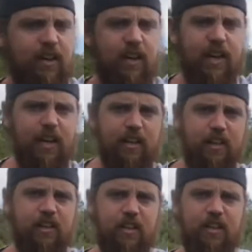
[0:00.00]
Okay,
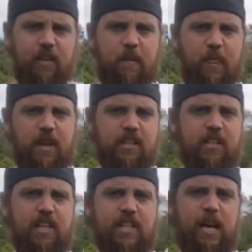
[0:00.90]
so
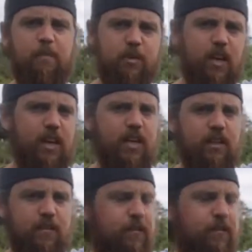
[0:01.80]
that's cable tied in.